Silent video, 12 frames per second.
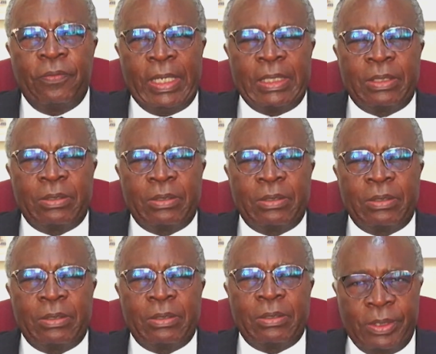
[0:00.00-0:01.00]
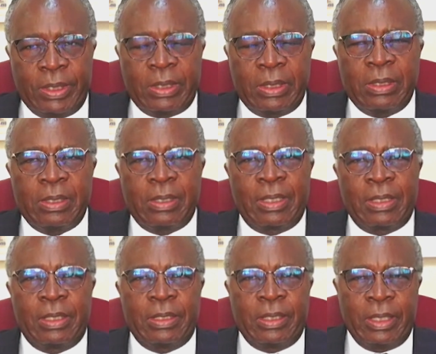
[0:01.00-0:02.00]
vital minerals for this,
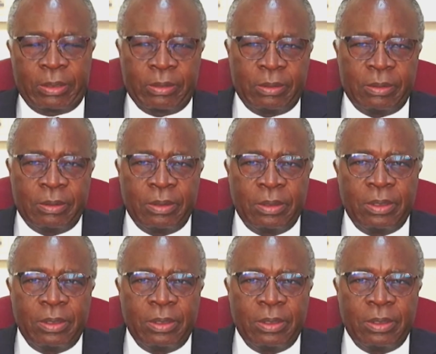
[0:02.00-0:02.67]
such as nickel,